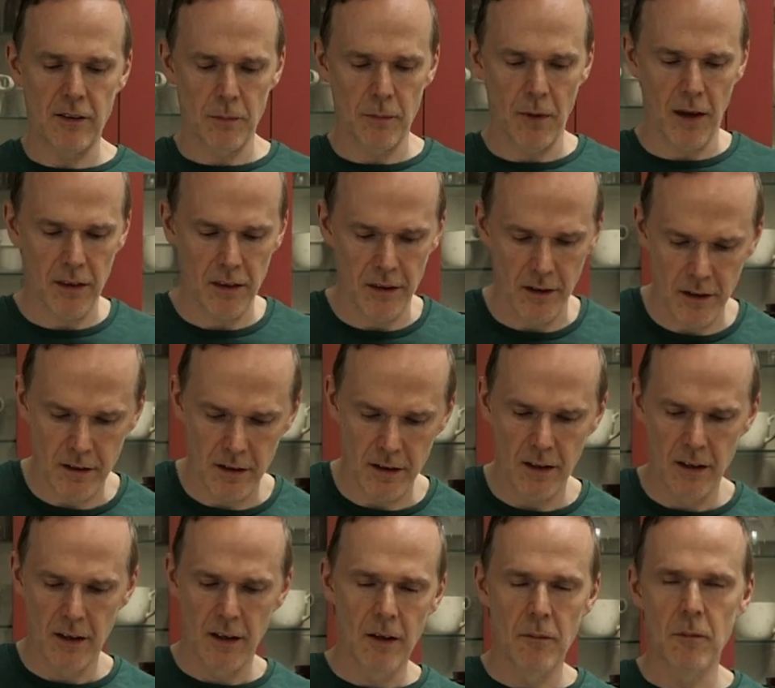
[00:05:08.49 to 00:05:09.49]
method,
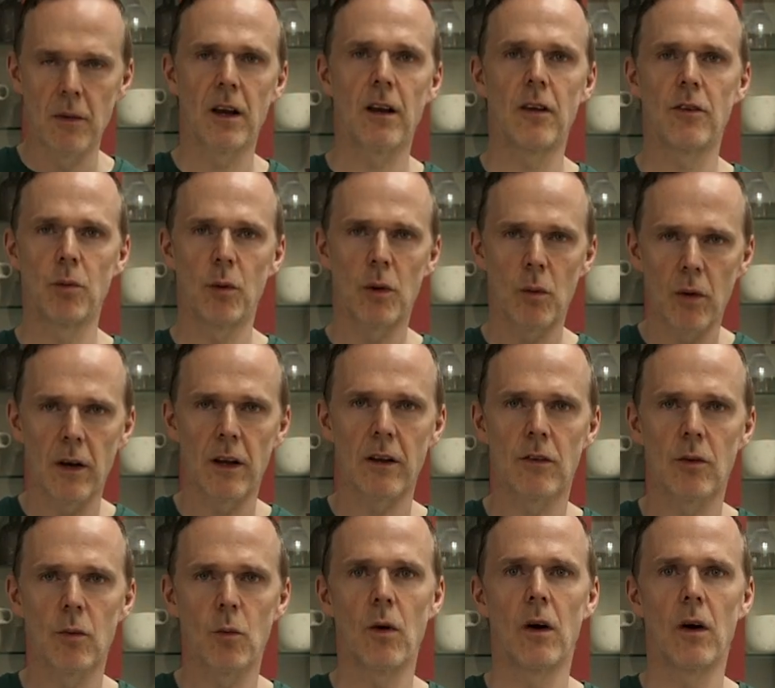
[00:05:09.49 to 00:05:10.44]
because we want it to